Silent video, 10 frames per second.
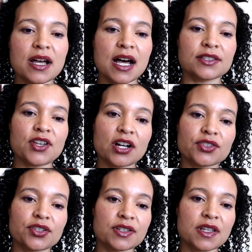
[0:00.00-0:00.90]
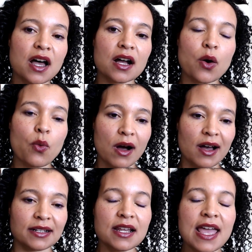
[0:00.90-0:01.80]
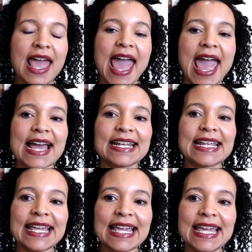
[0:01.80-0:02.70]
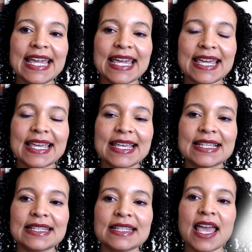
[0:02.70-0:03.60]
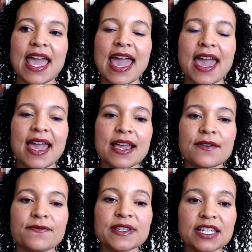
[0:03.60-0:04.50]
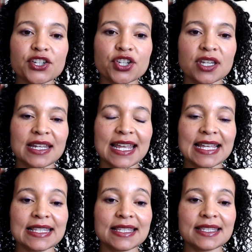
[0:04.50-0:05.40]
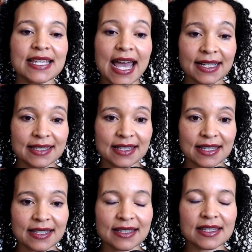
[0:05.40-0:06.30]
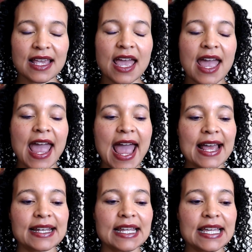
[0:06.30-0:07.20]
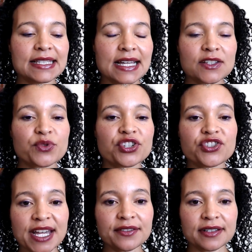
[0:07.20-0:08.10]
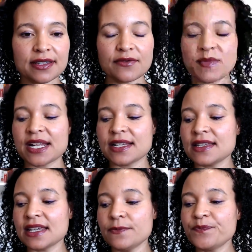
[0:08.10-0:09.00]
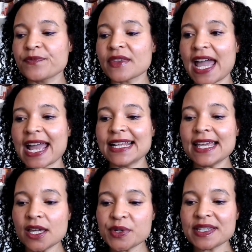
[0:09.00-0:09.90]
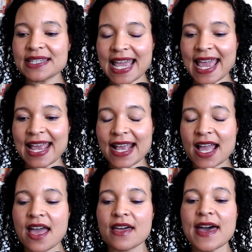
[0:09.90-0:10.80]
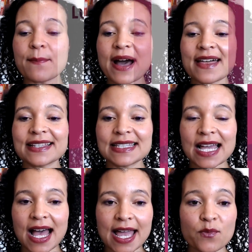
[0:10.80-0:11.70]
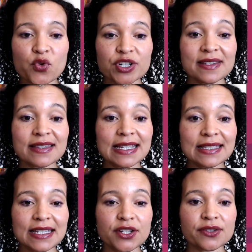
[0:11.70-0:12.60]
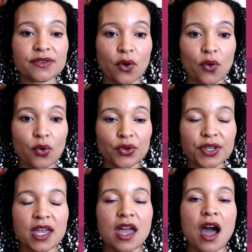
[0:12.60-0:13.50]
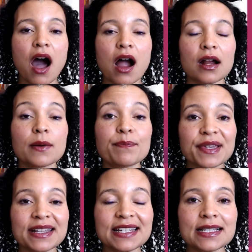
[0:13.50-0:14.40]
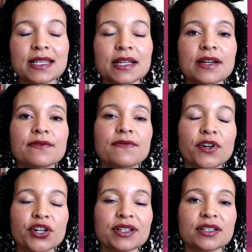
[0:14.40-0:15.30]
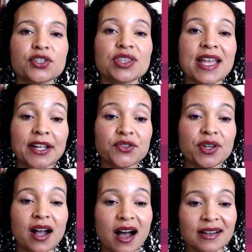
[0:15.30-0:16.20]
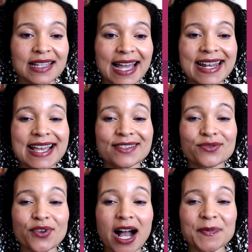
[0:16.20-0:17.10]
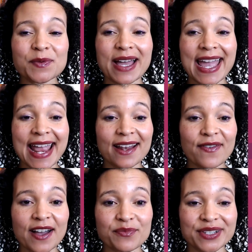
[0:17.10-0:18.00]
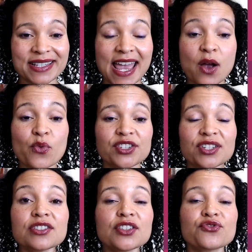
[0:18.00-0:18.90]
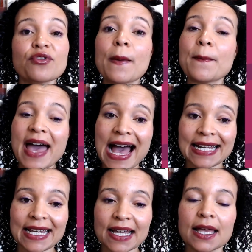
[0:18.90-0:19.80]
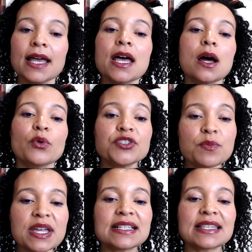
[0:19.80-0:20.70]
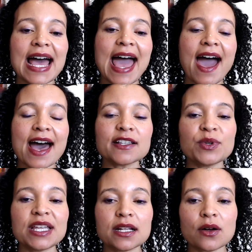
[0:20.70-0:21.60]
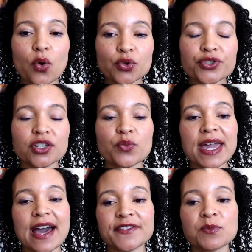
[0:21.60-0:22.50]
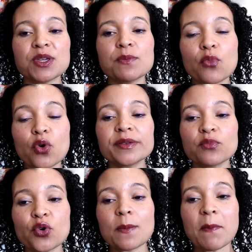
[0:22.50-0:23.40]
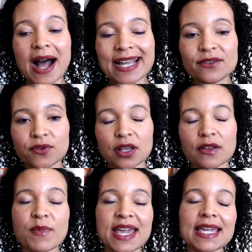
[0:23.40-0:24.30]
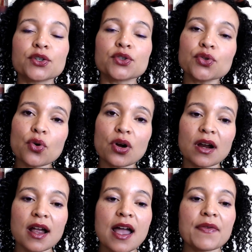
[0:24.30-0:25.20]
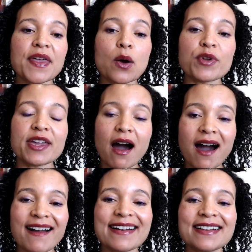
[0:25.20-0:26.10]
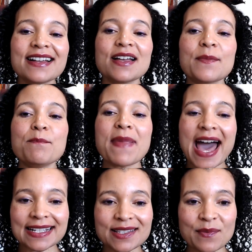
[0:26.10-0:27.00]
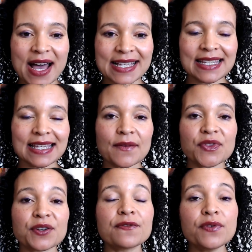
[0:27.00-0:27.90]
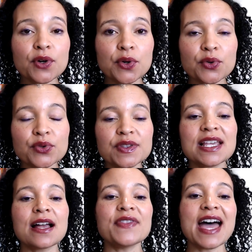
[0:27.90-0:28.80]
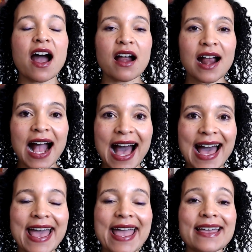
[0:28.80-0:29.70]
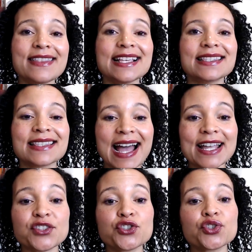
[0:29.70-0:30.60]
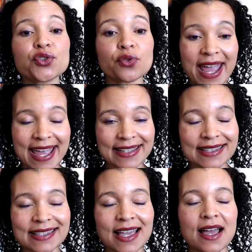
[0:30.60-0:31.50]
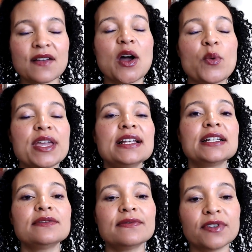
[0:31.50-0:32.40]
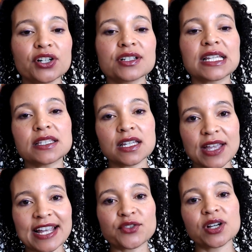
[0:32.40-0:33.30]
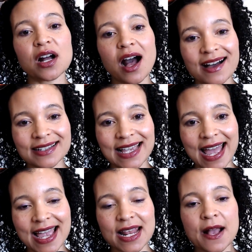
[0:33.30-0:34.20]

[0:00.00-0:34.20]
Dr. Song Wan, and he is a physician in Texas, and he does regenerative medicine. And he was saying that by the time we're 60 years old, our ability to convert to nitric oxide has dropped by 85%, which is dramatic, which means that as we get older, we have to be more and more mindful of making sure that we are maximizing the foods that are high in these nitrates that we can convert into nitric oxide.